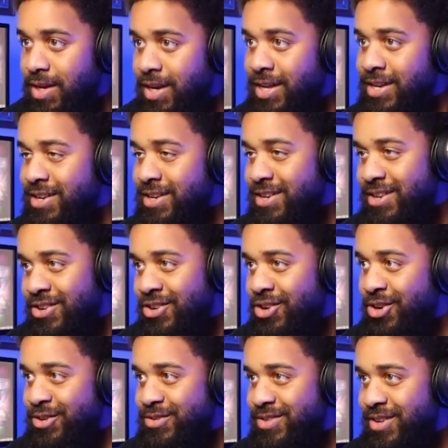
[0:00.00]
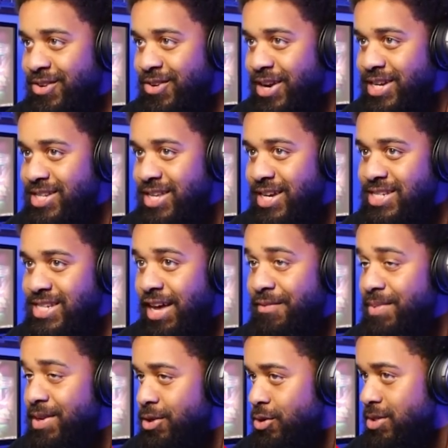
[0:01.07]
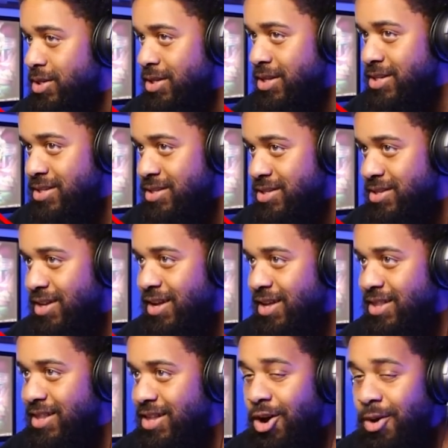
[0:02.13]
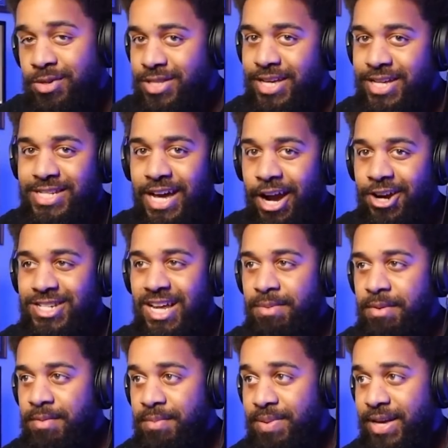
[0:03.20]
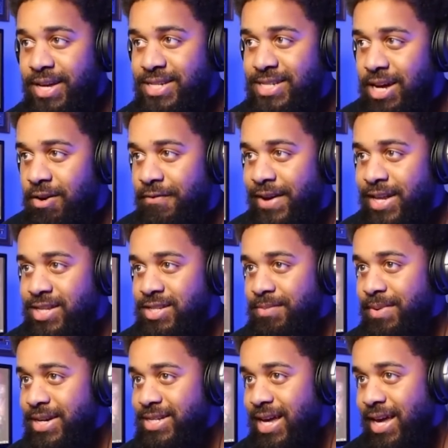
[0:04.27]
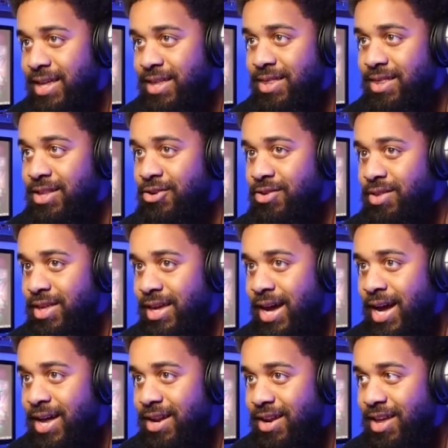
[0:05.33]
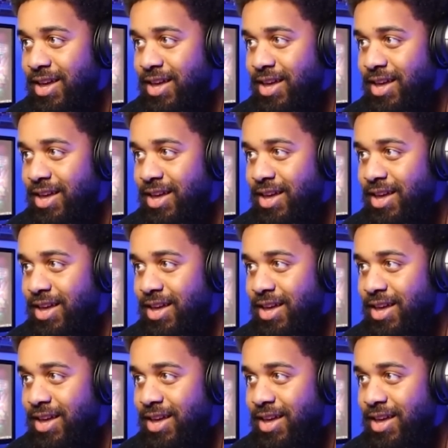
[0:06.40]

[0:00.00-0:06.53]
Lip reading: And the crazy thing is I've been using these almost the entire time I've been playing Tower Fantasy because I literally got